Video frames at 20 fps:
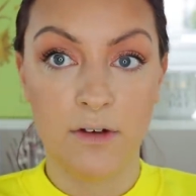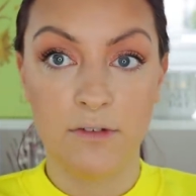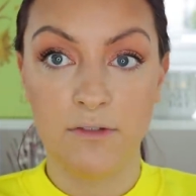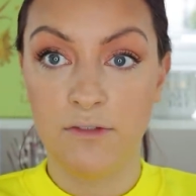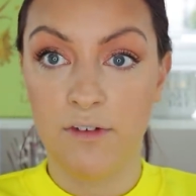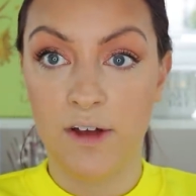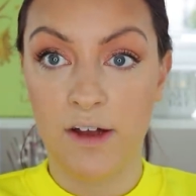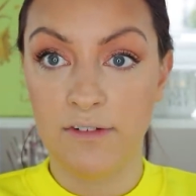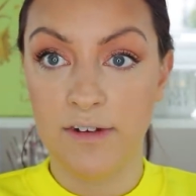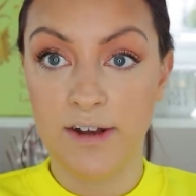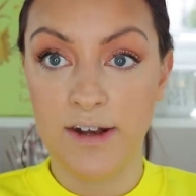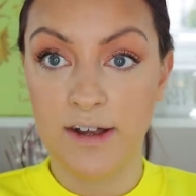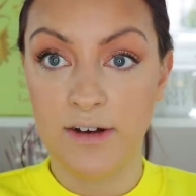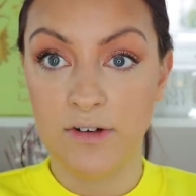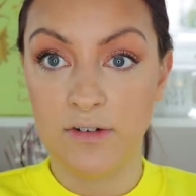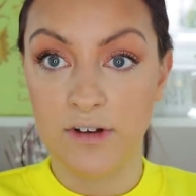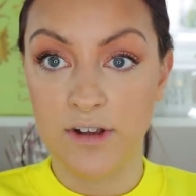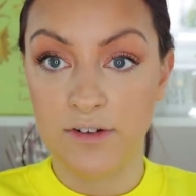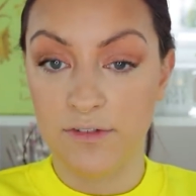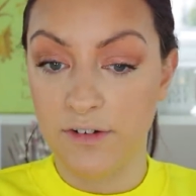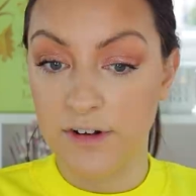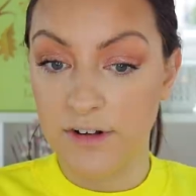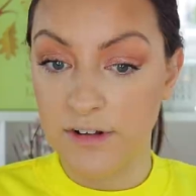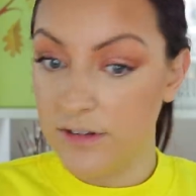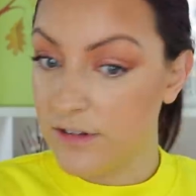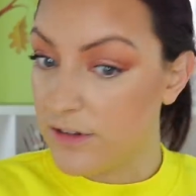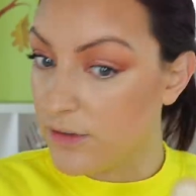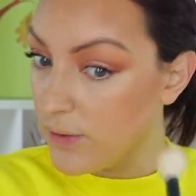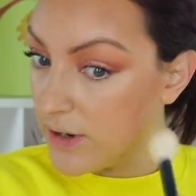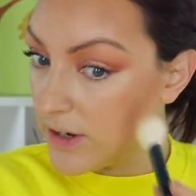very little
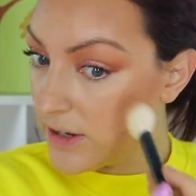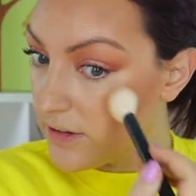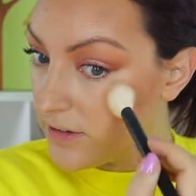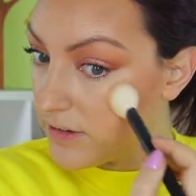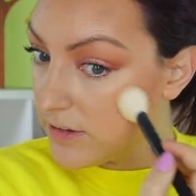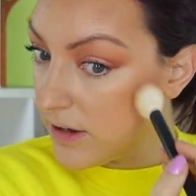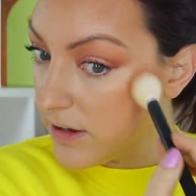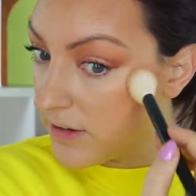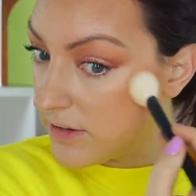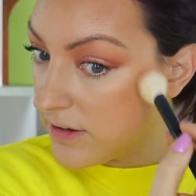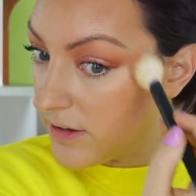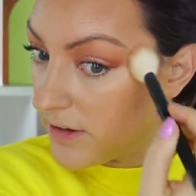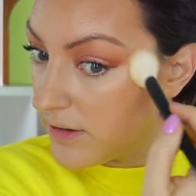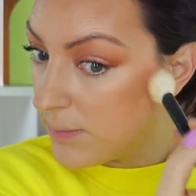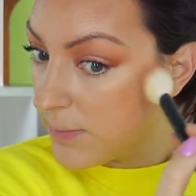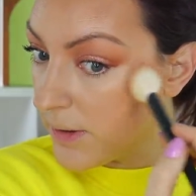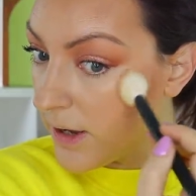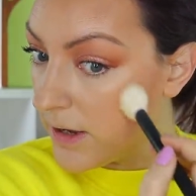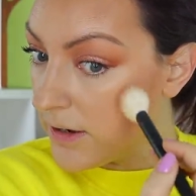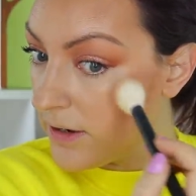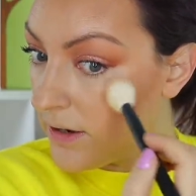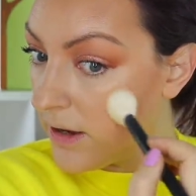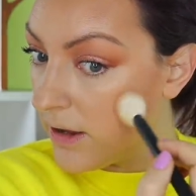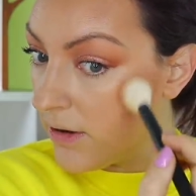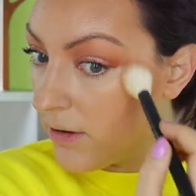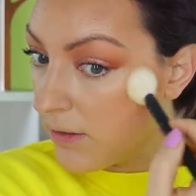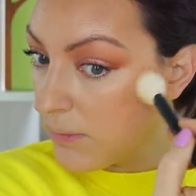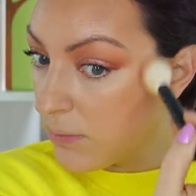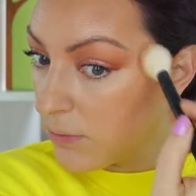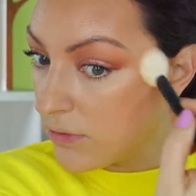difference to when I started, but you
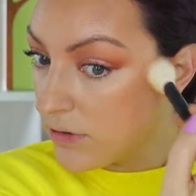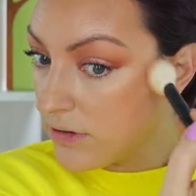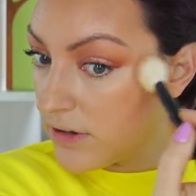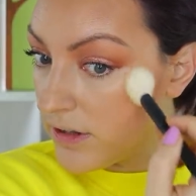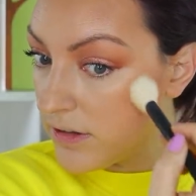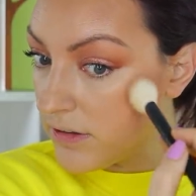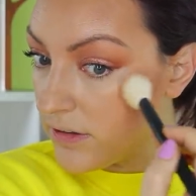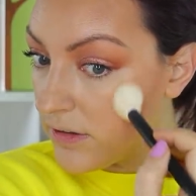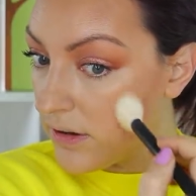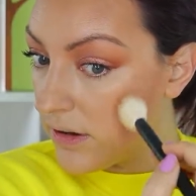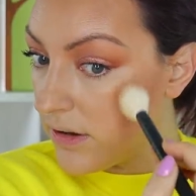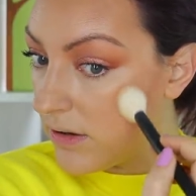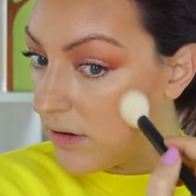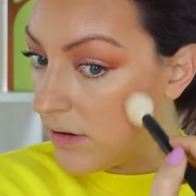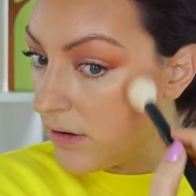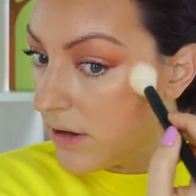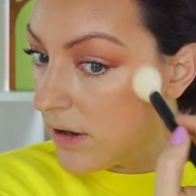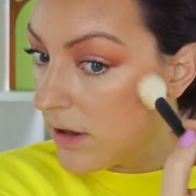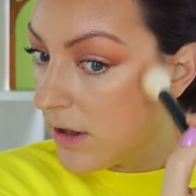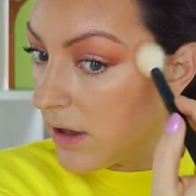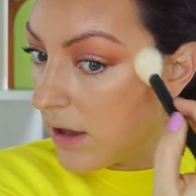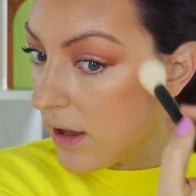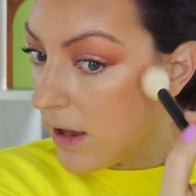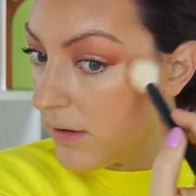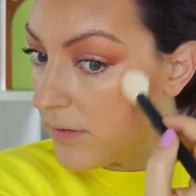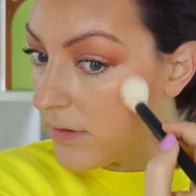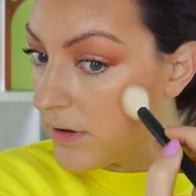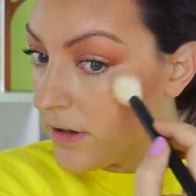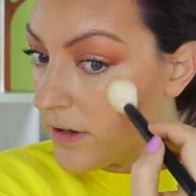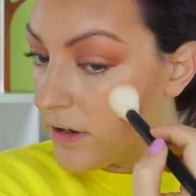know, I bought it, so
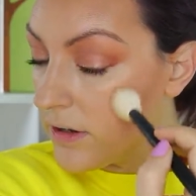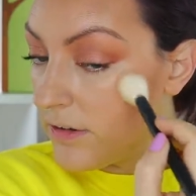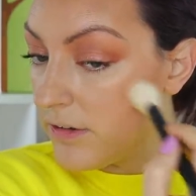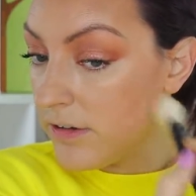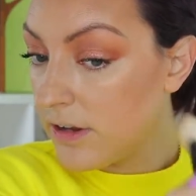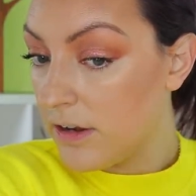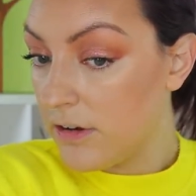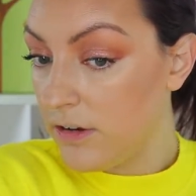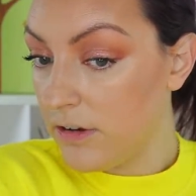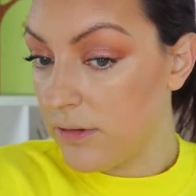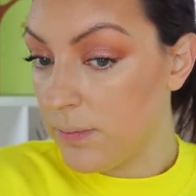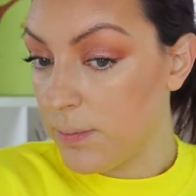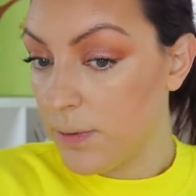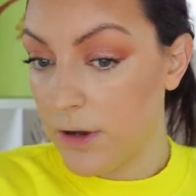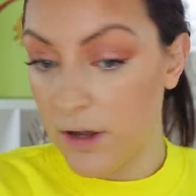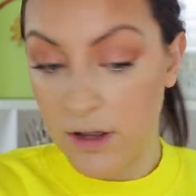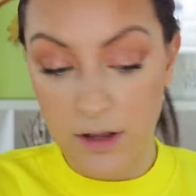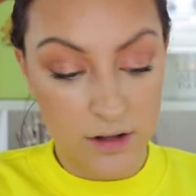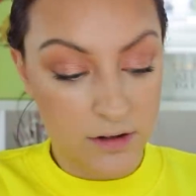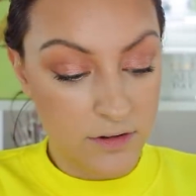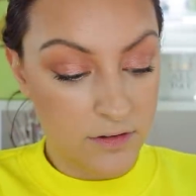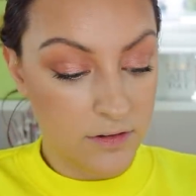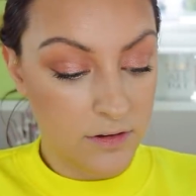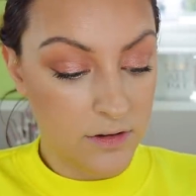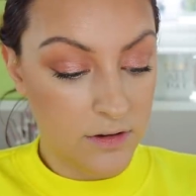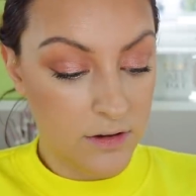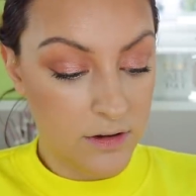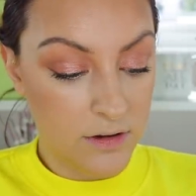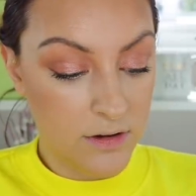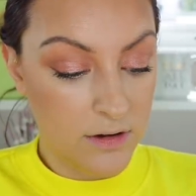I'm going to continue to
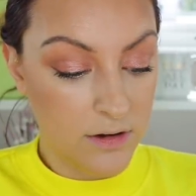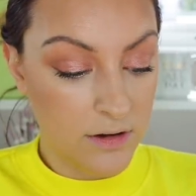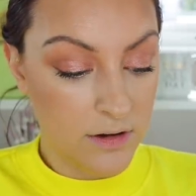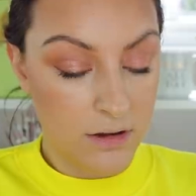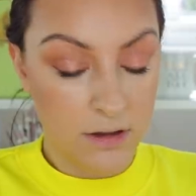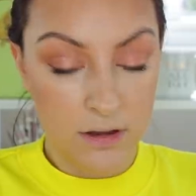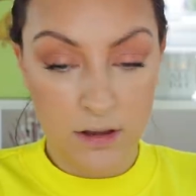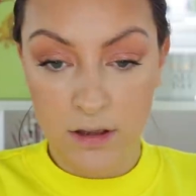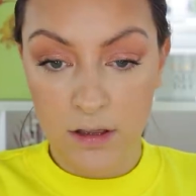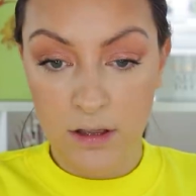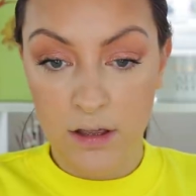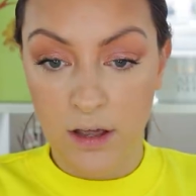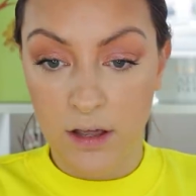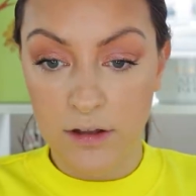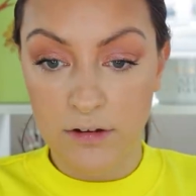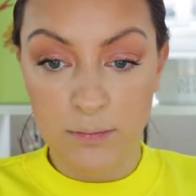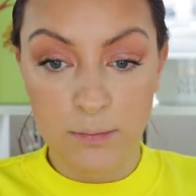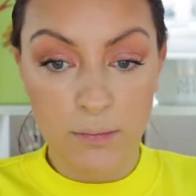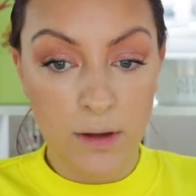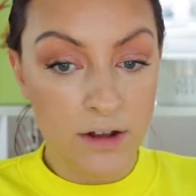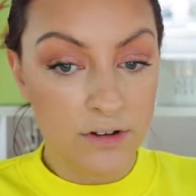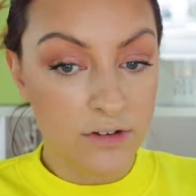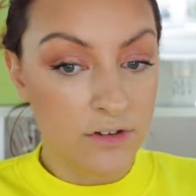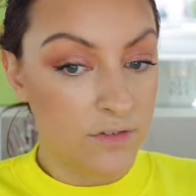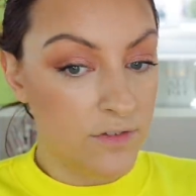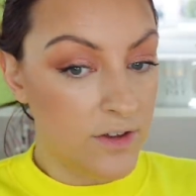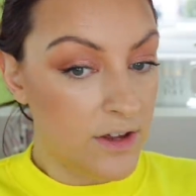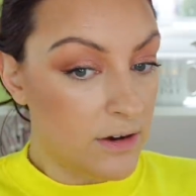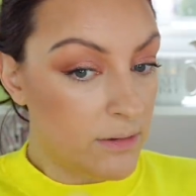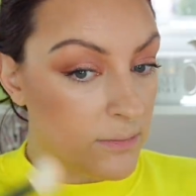put as much
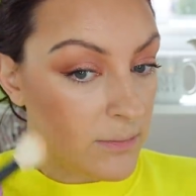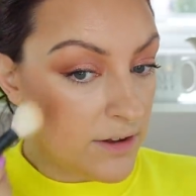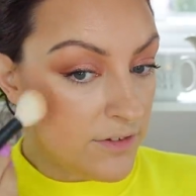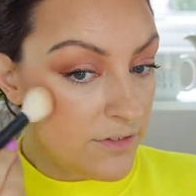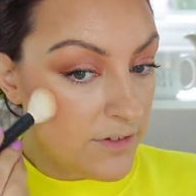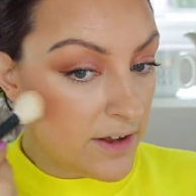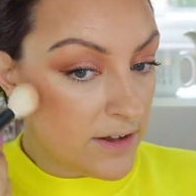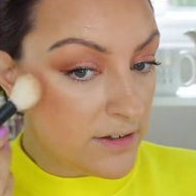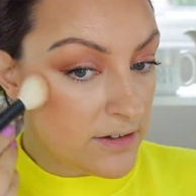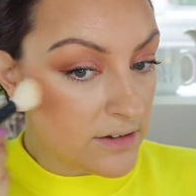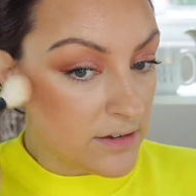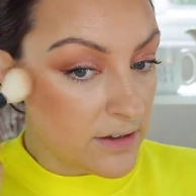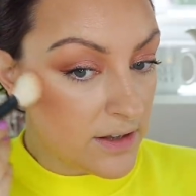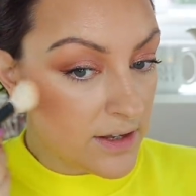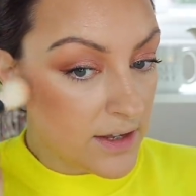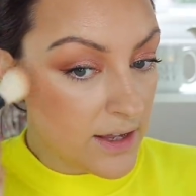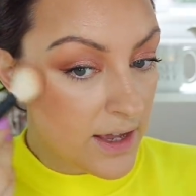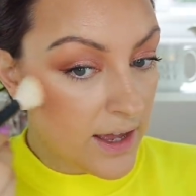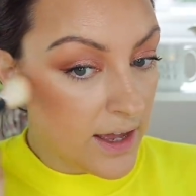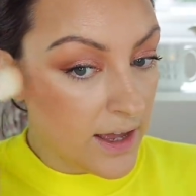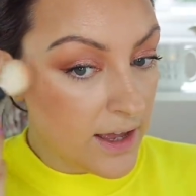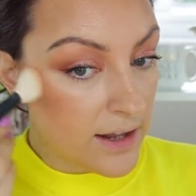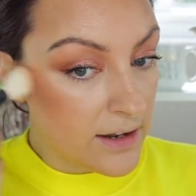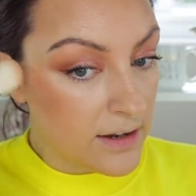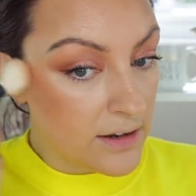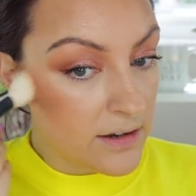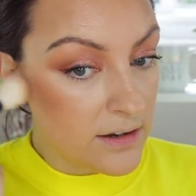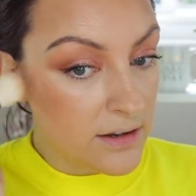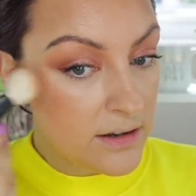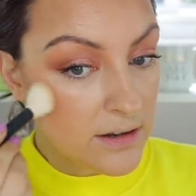of it on my face as I
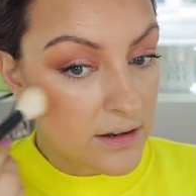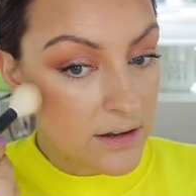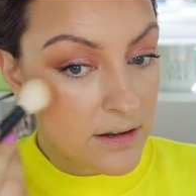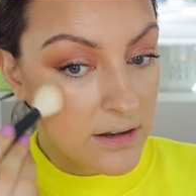can